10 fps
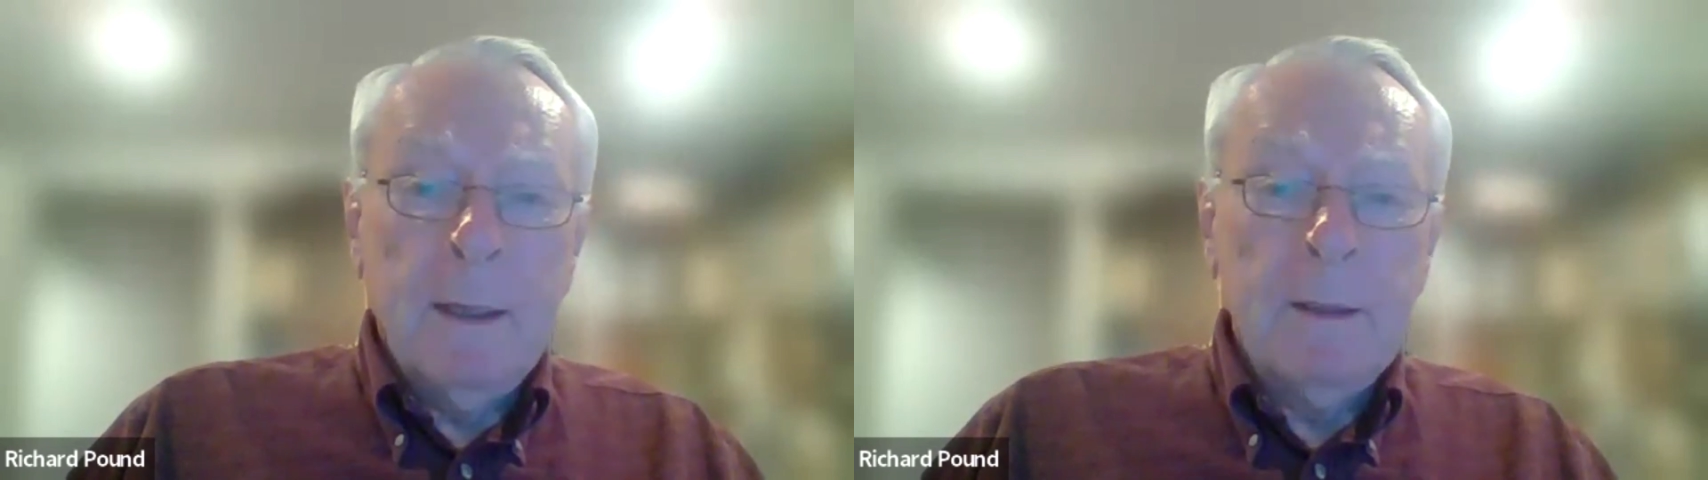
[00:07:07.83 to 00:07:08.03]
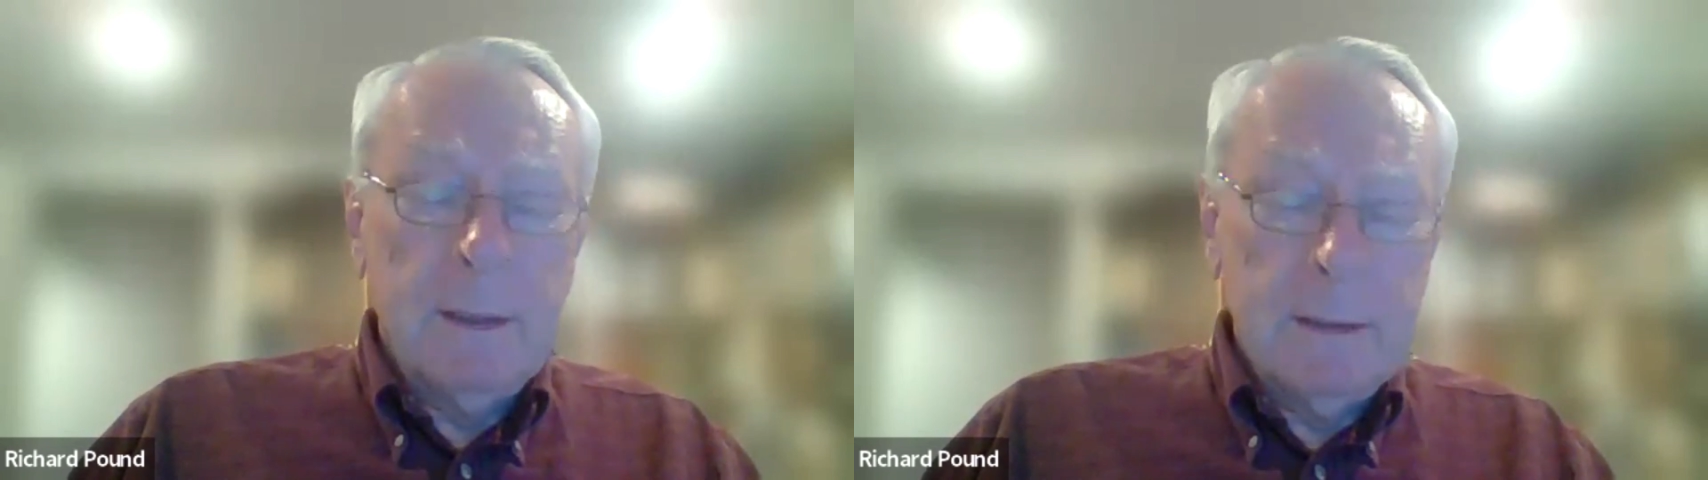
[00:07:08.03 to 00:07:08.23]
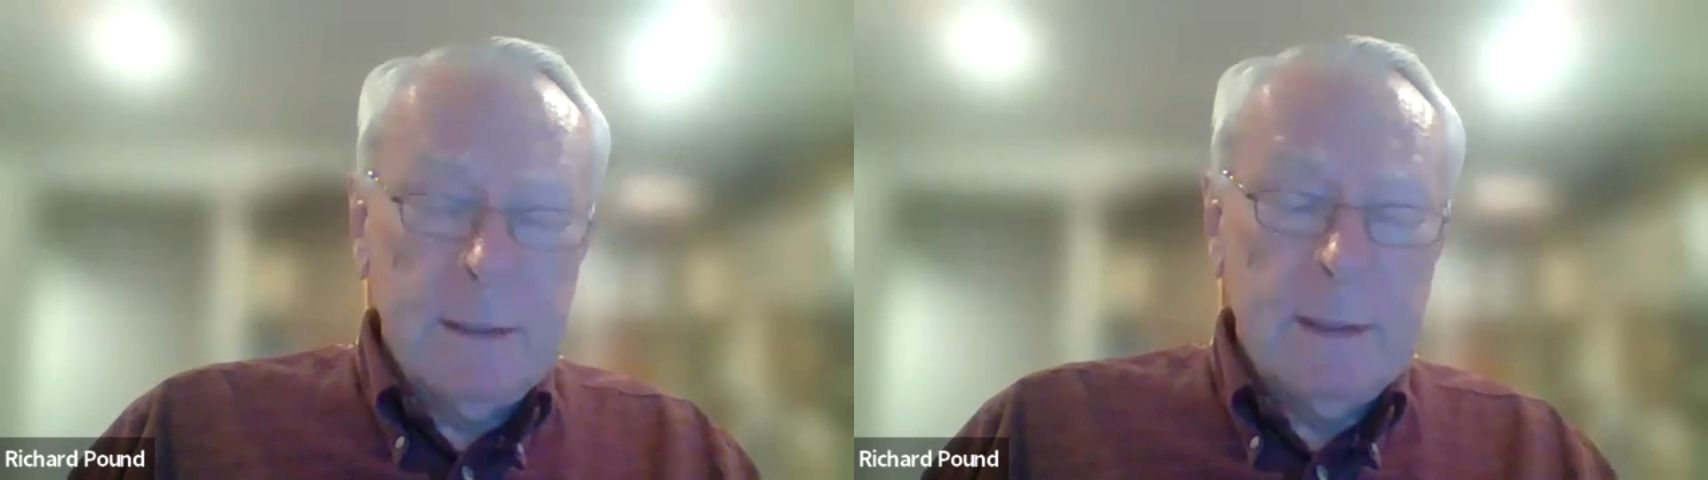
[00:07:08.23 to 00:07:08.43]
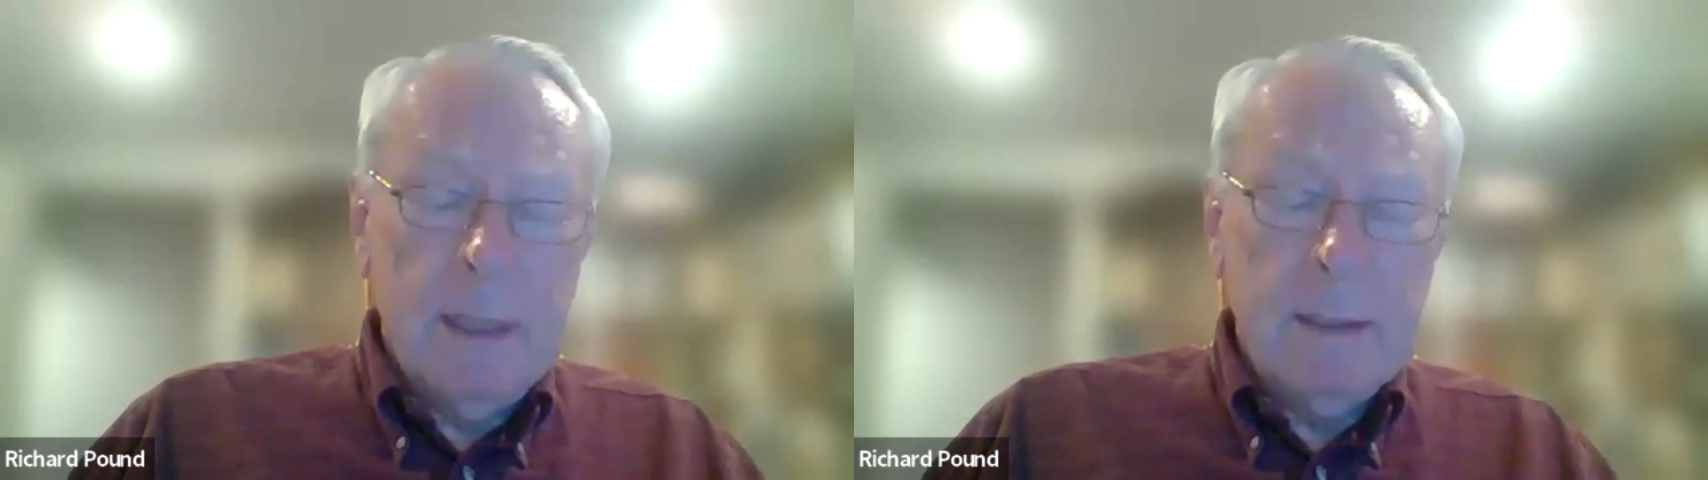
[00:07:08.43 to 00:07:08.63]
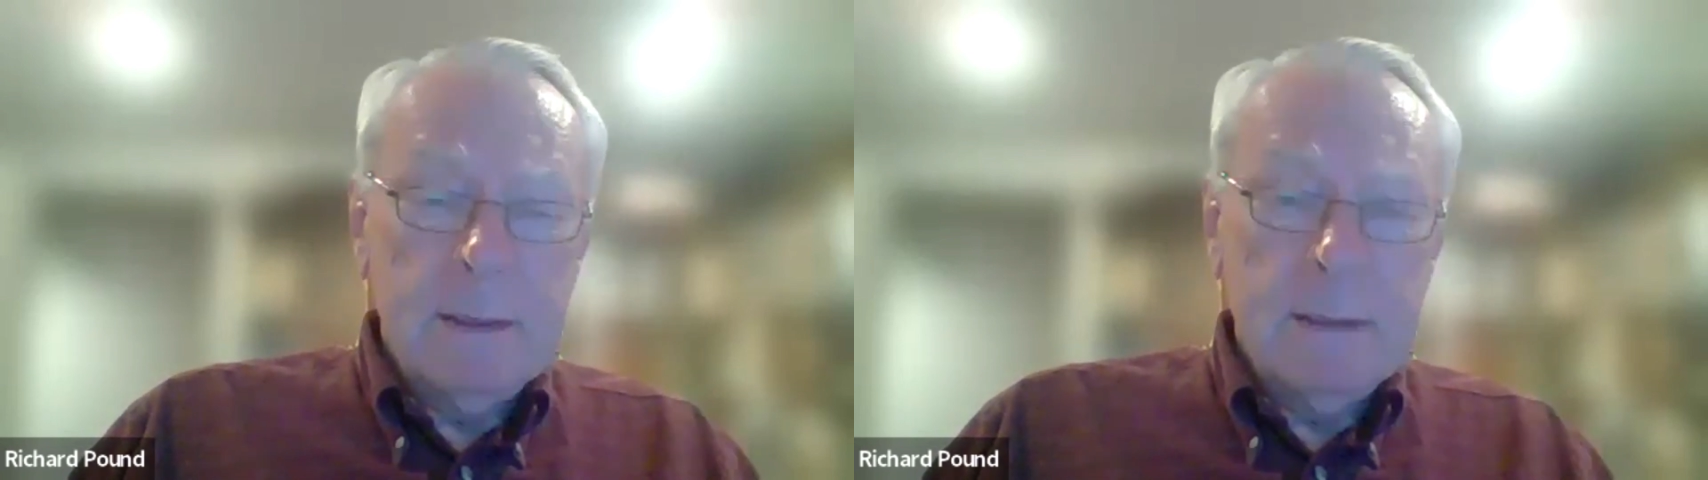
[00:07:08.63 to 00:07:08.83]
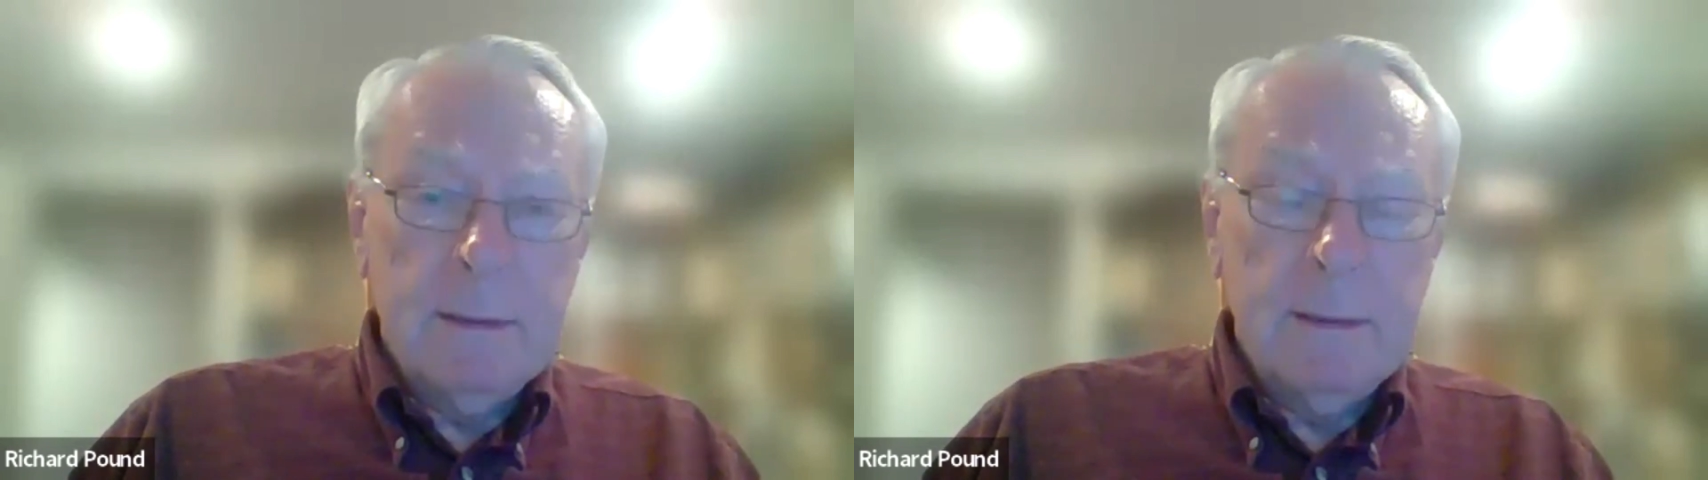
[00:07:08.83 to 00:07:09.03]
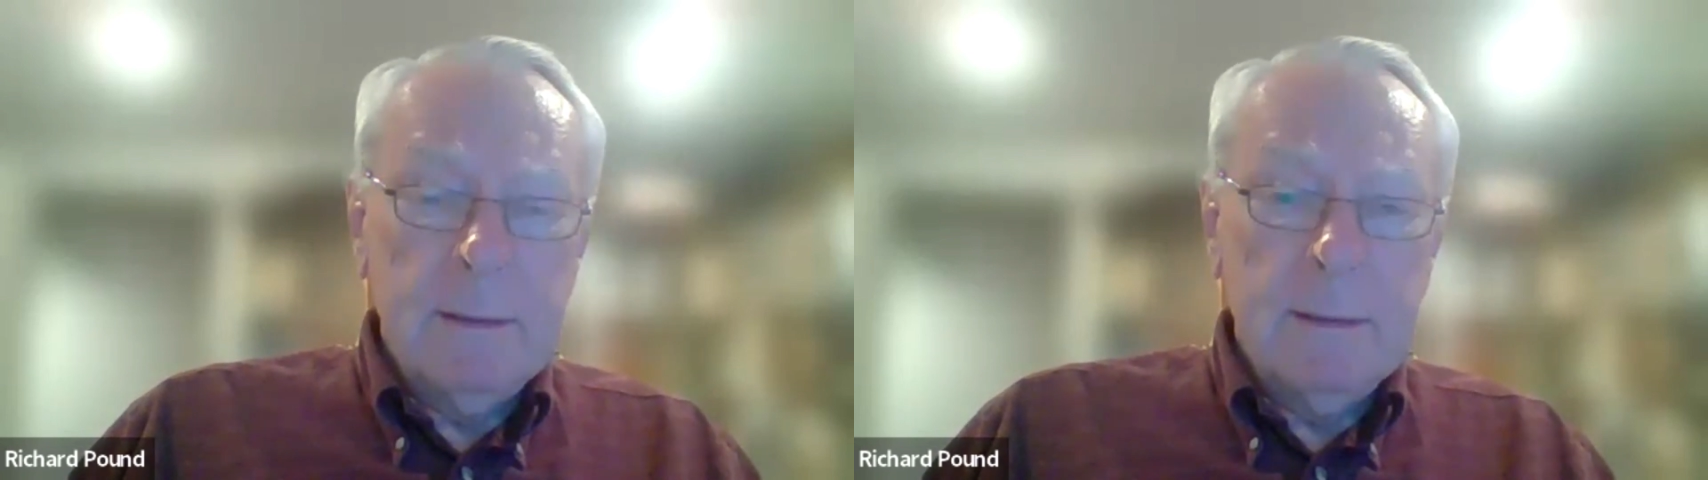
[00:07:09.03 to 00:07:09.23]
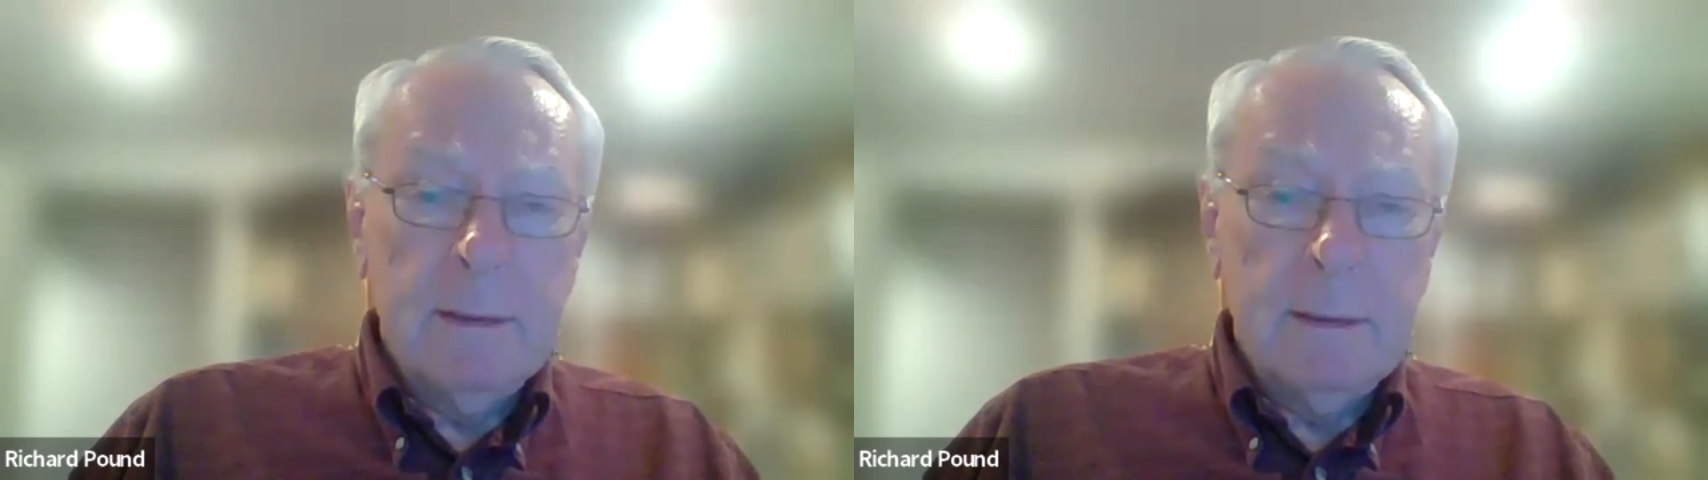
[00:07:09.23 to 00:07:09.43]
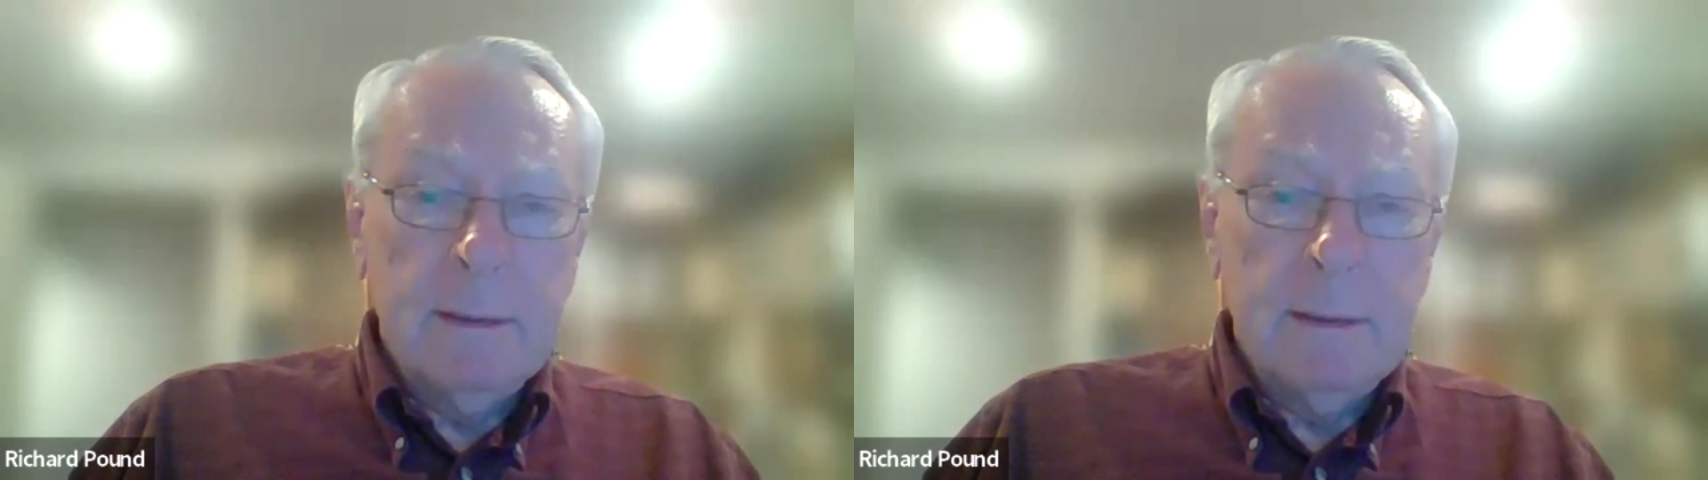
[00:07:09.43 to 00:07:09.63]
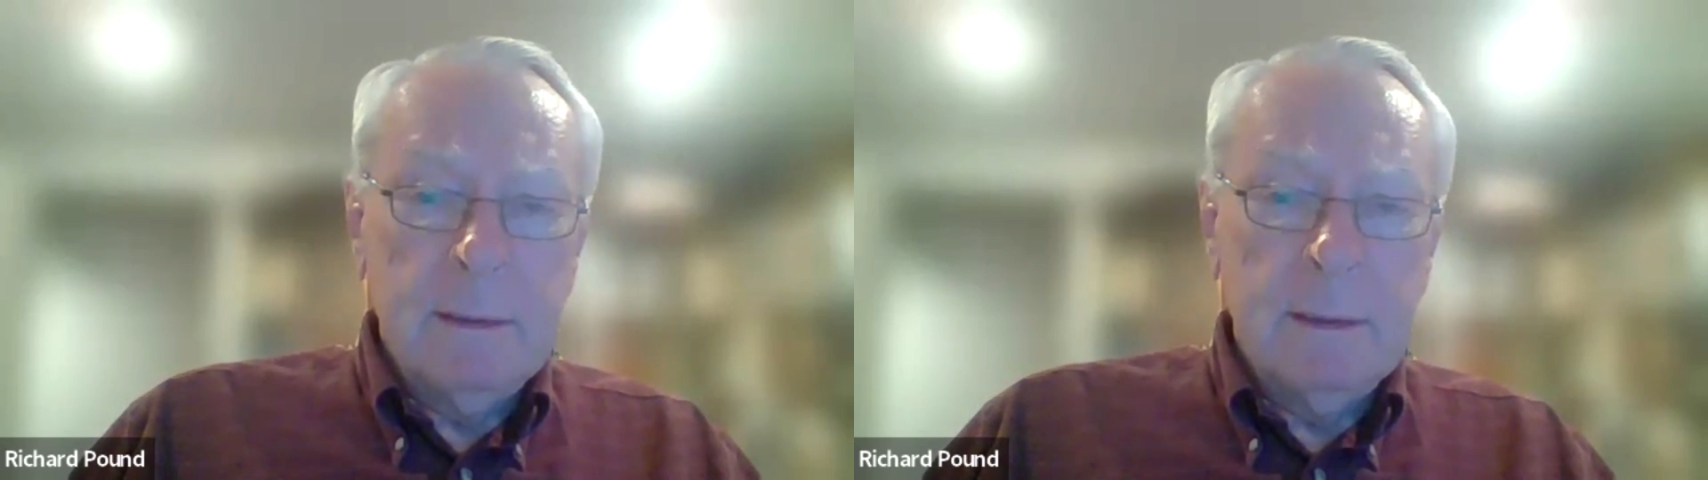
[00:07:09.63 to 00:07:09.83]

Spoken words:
Oh yeah, I said yes, and